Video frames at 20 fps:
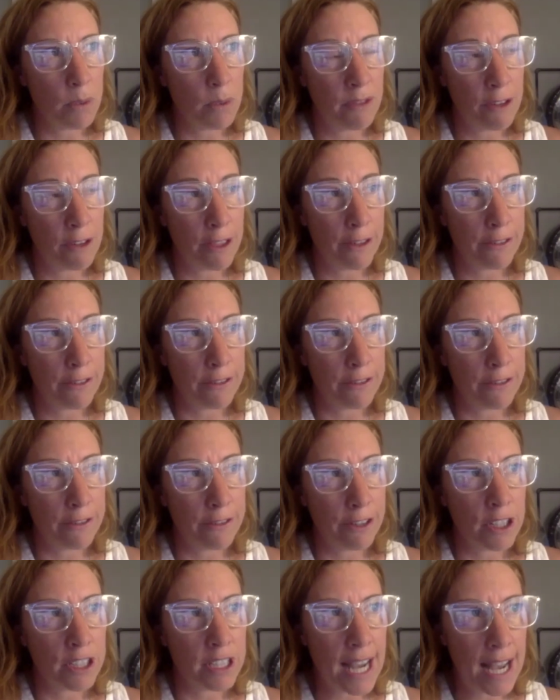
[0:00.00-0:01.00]
Rumi for the
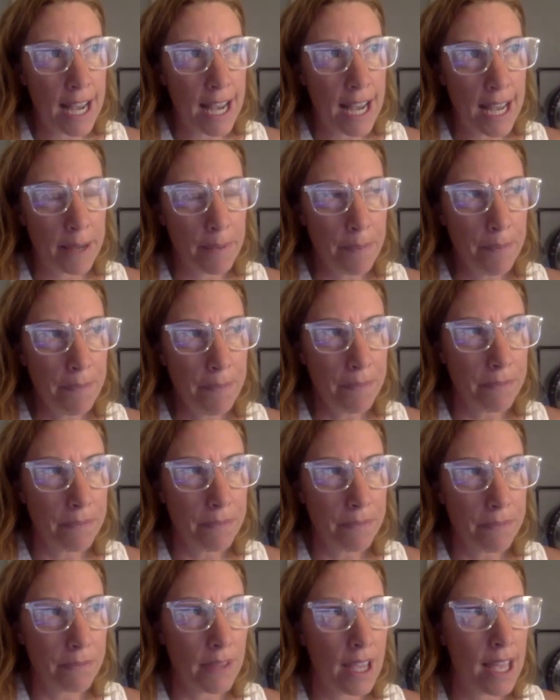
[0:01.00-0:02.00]
first time,
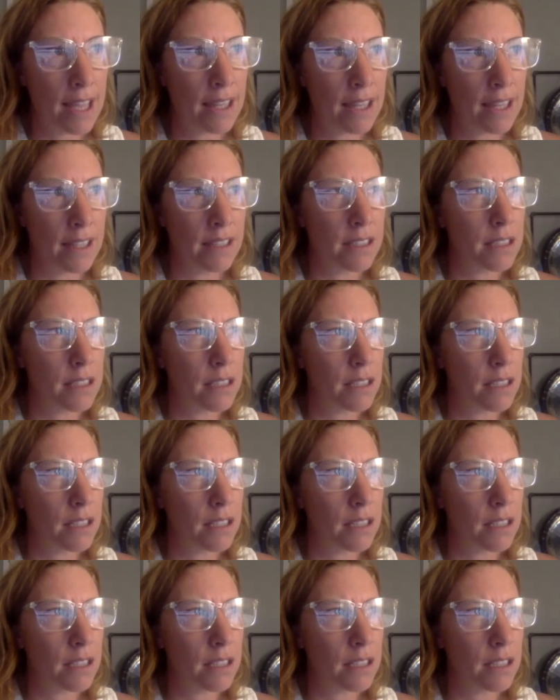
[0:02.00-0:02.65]
and